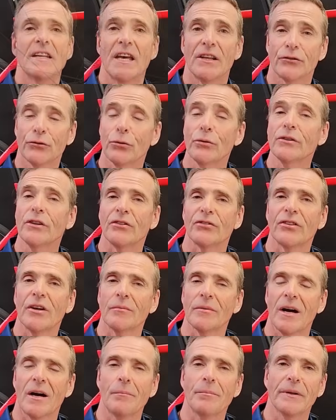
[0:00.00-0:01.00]
Now it's good that
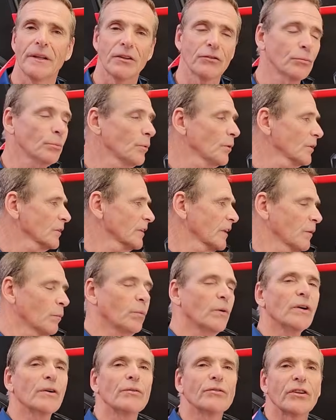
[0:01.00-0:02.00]
some companies work their
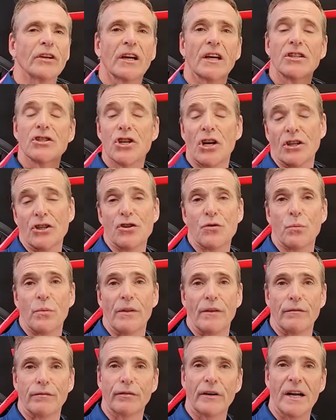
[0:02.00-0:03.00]
wheels in conjunction
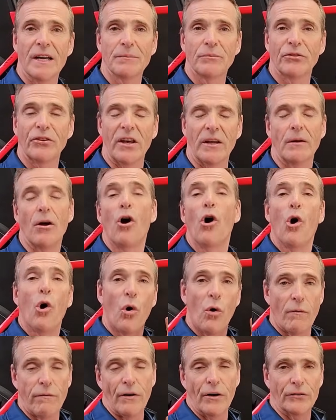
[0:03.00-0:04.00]
with the frame set,
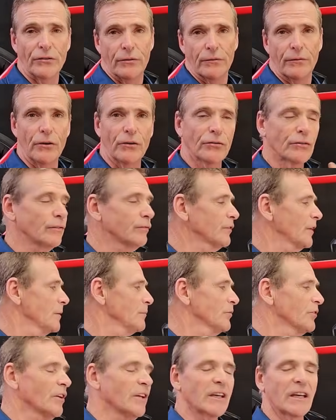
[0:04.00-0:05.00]
or vice versa,
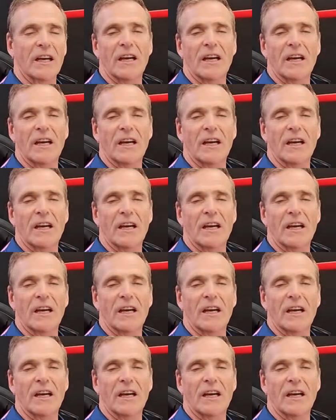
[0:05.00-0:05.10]
frame set